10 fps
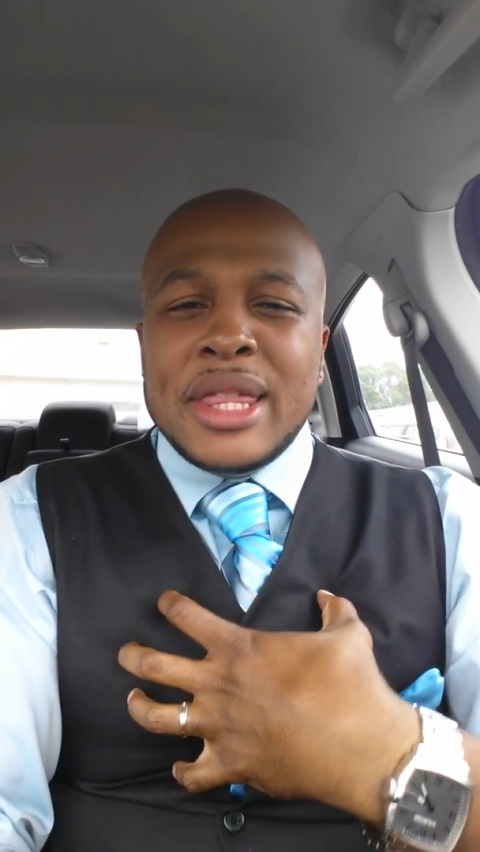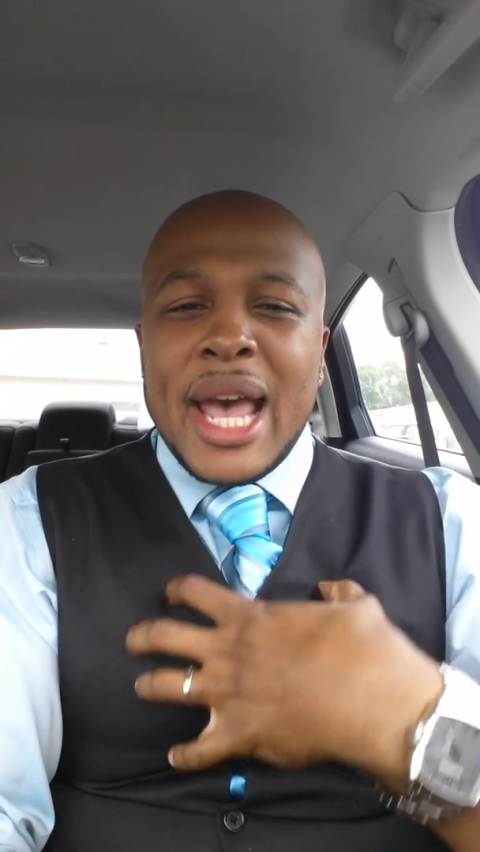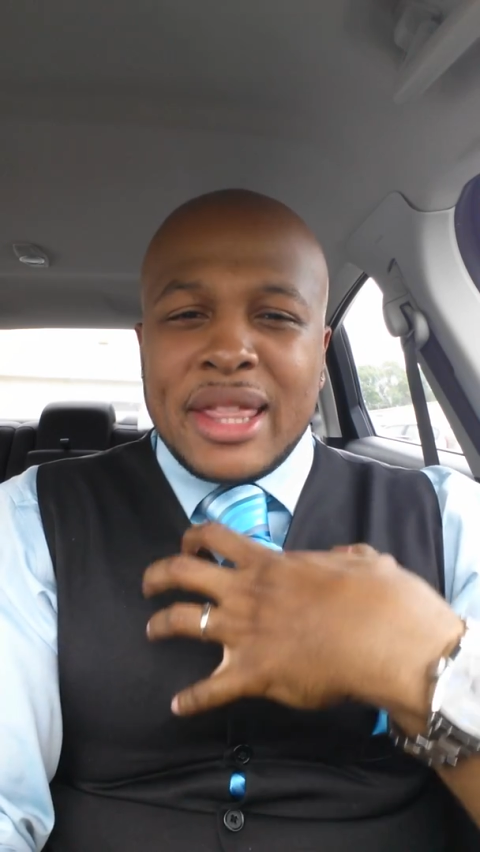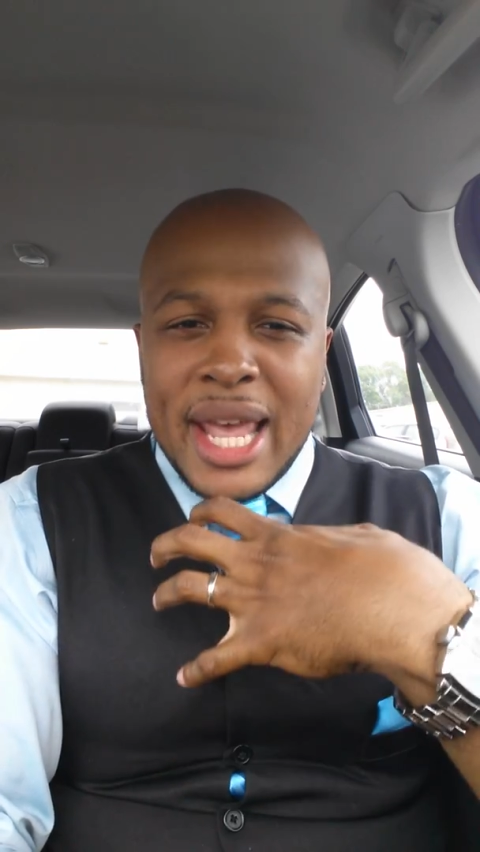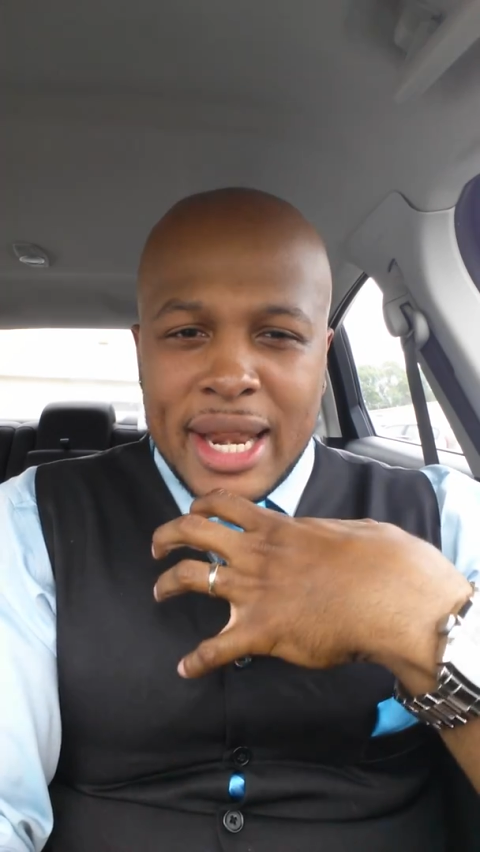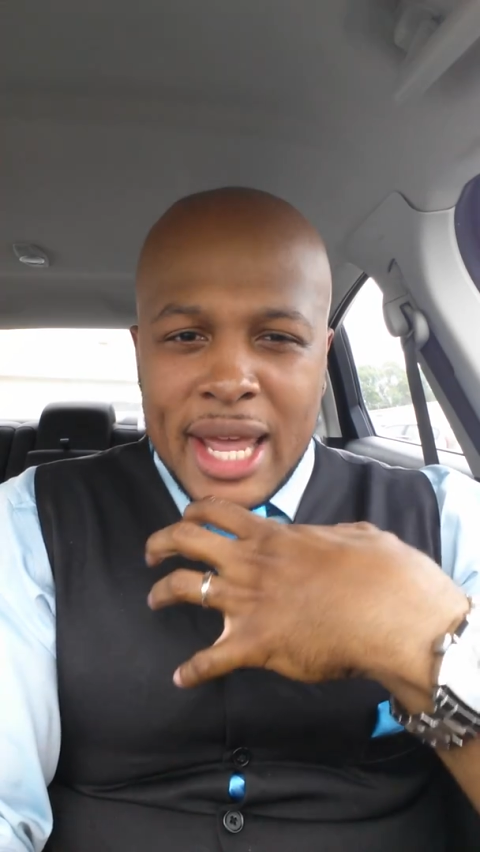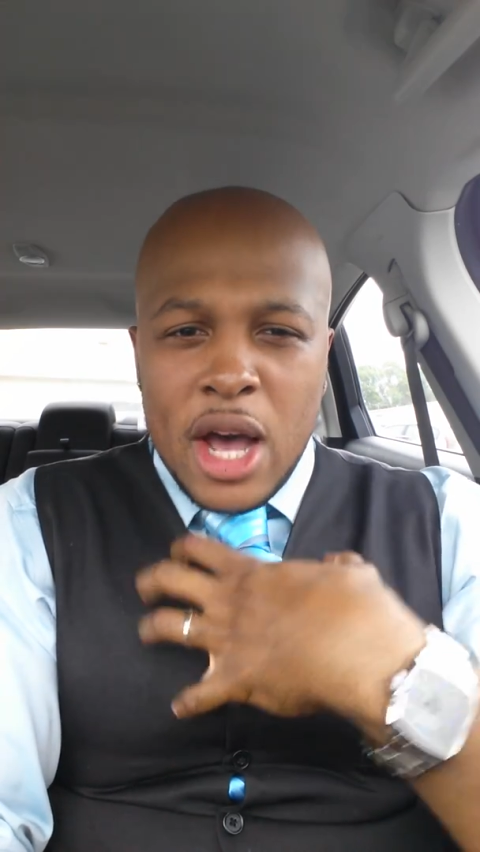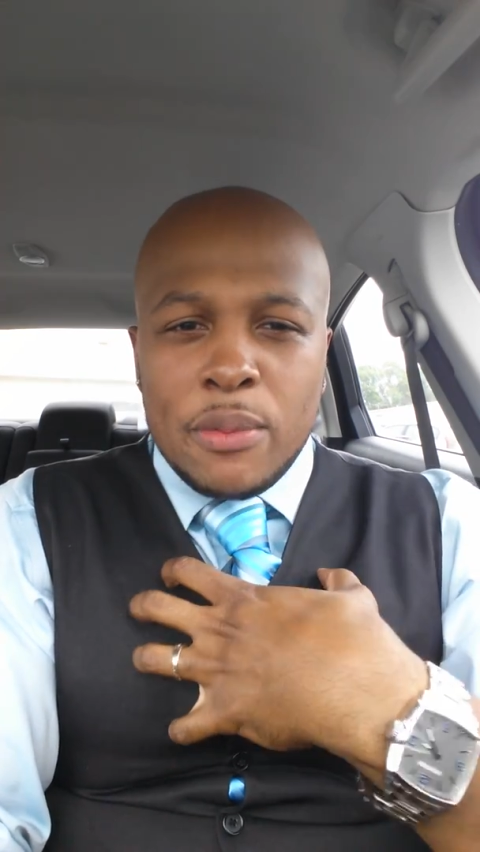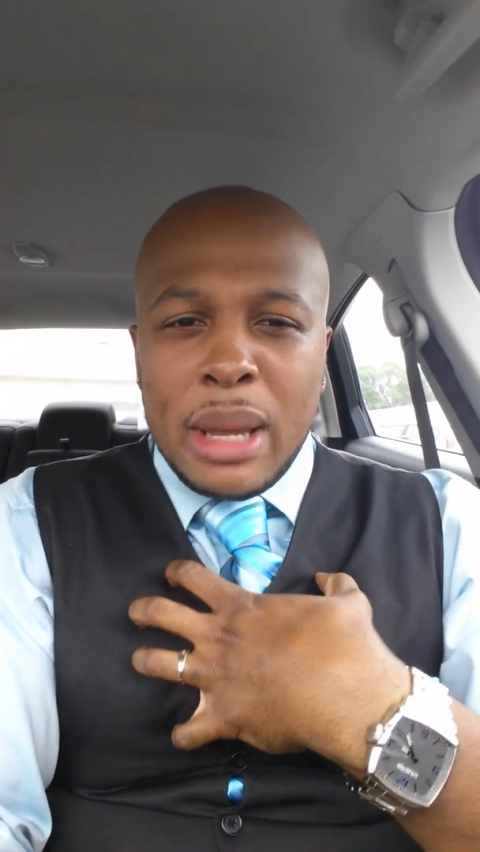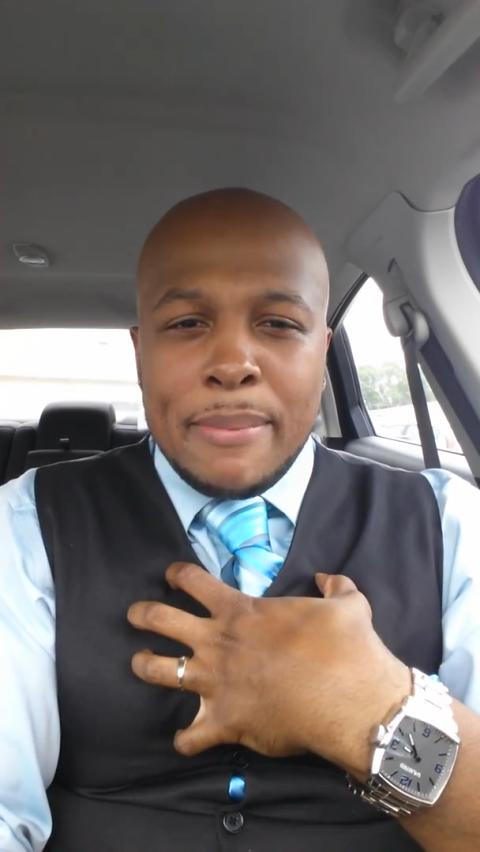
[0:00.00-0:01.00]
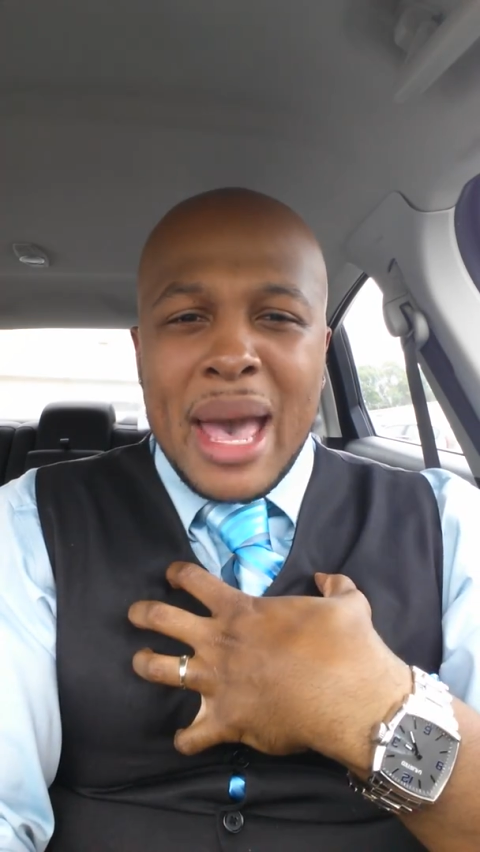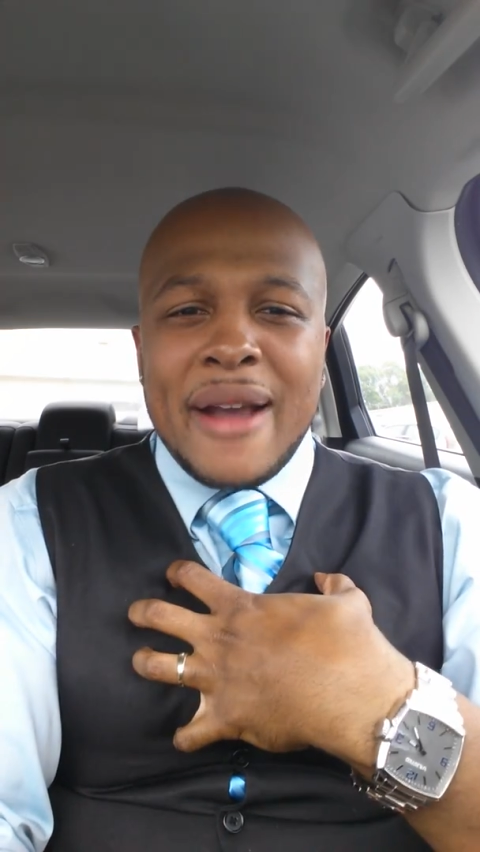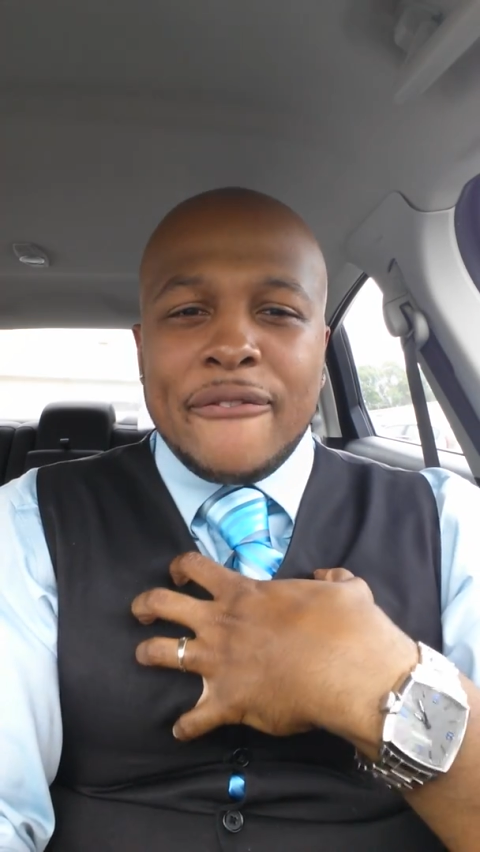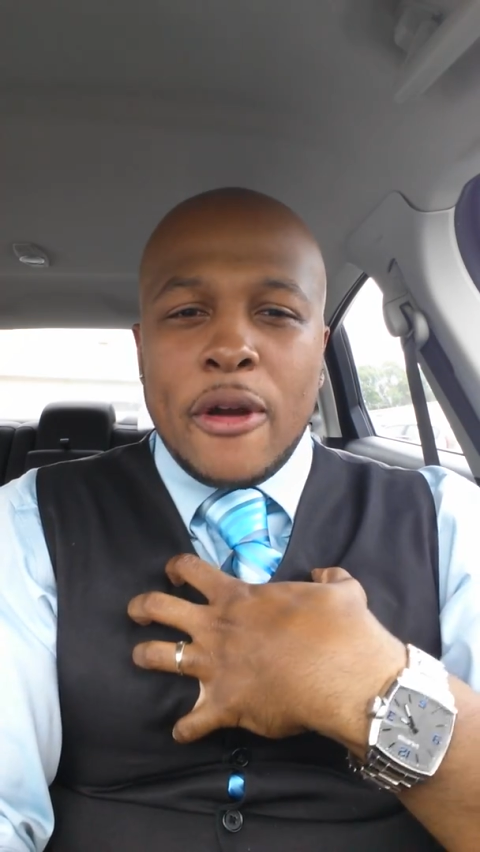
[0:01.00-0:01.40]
that, that held me back